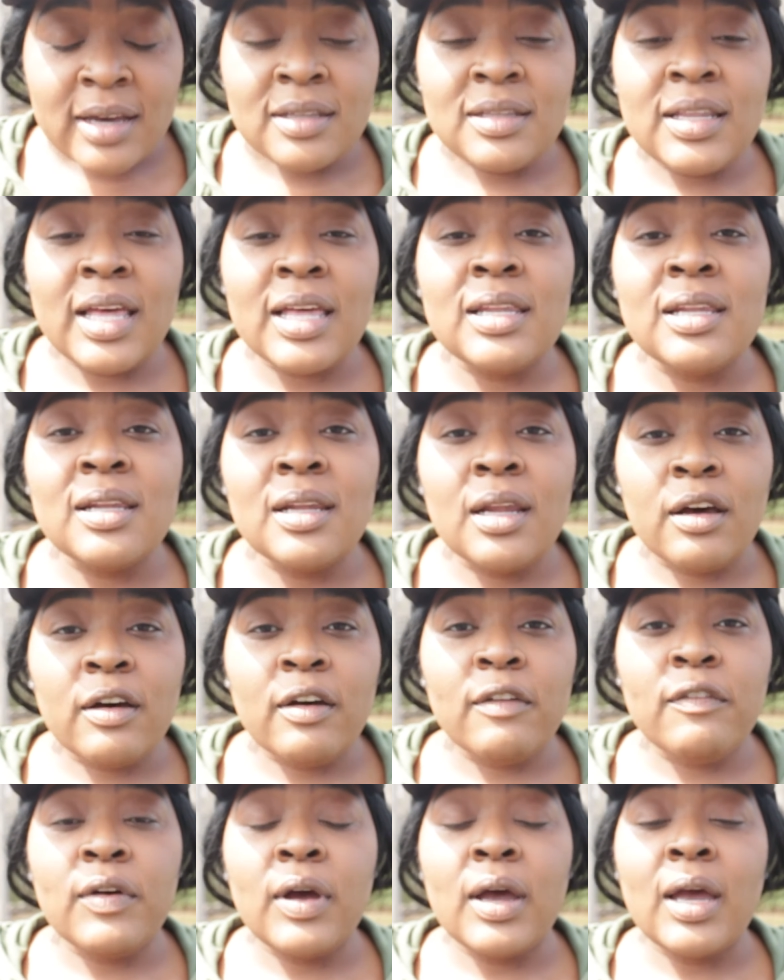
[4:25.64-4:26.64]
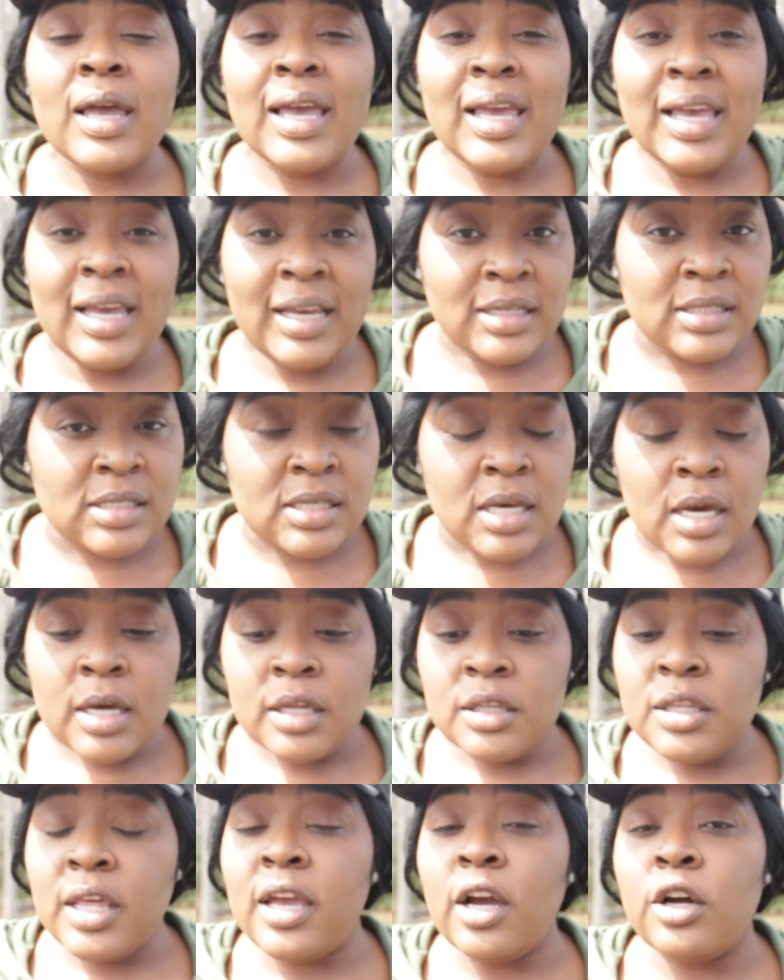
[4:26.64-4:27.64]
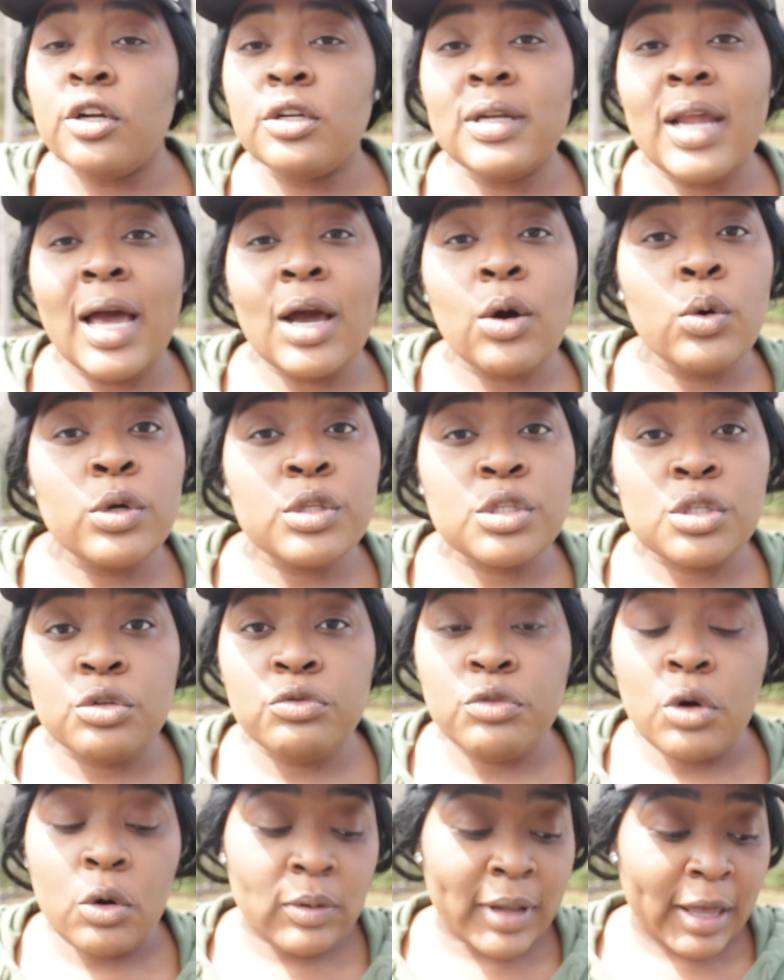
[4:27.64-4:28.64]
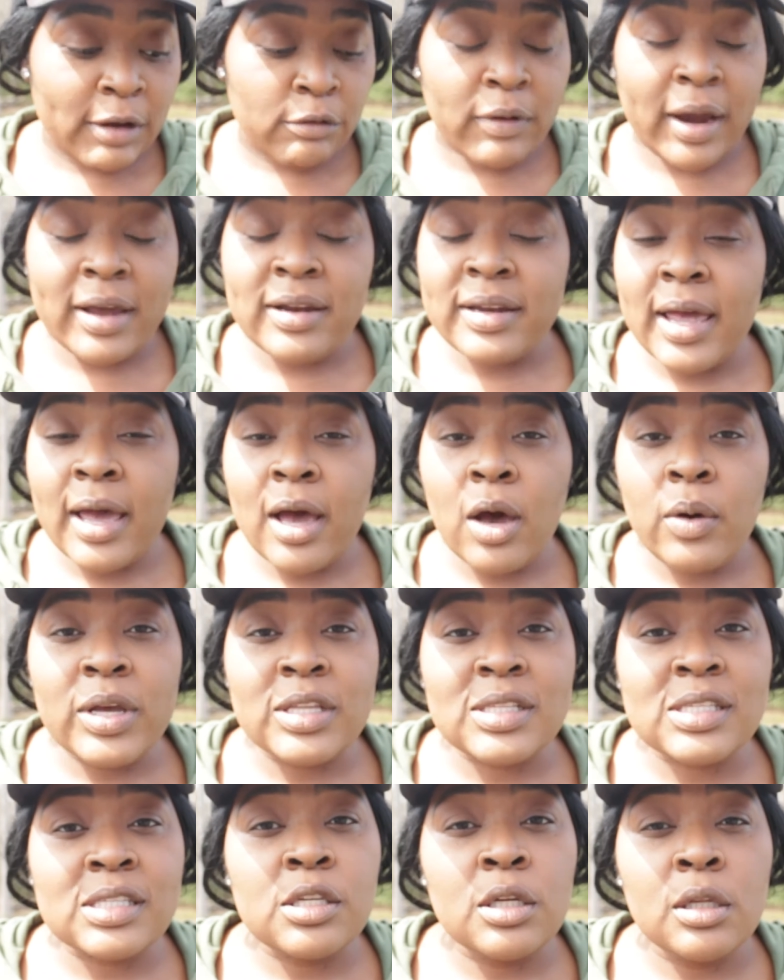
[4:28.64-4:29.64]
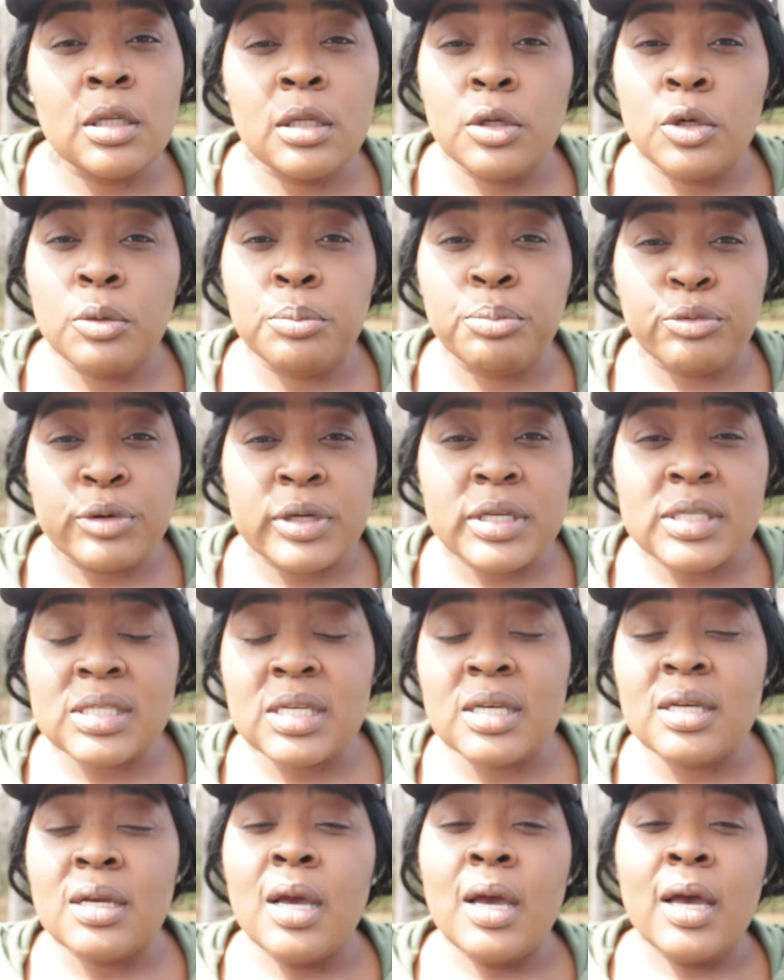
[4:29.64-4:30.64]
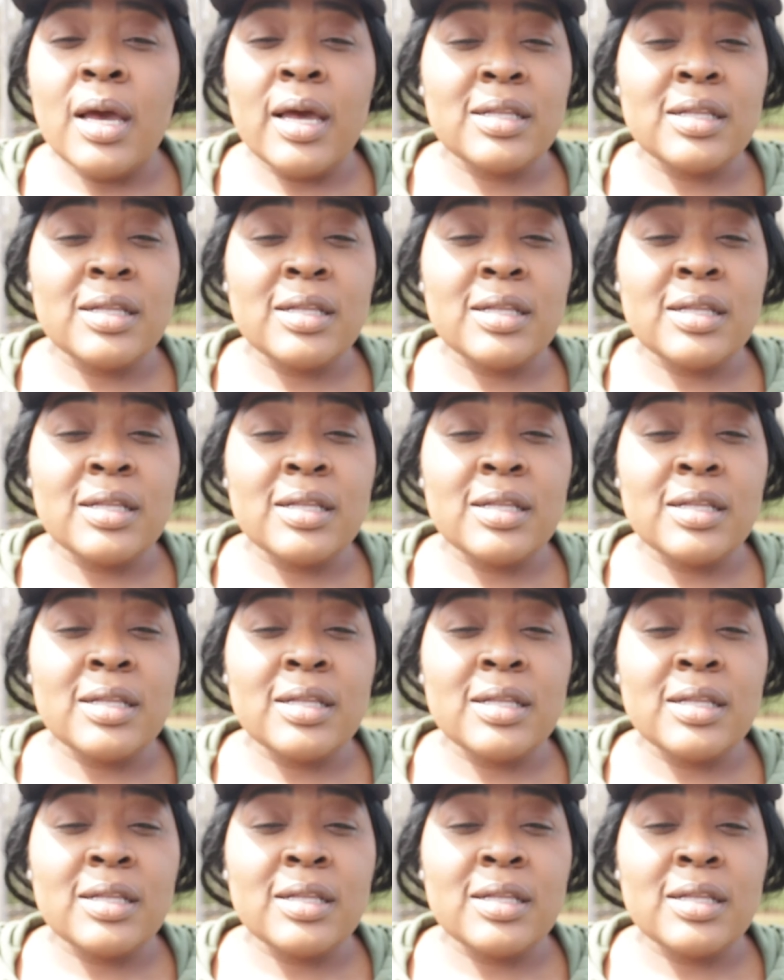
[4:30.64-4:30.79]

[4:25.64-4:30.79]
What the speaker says: They love heat. They are not going to grow. Like right now, it's still a little breezy.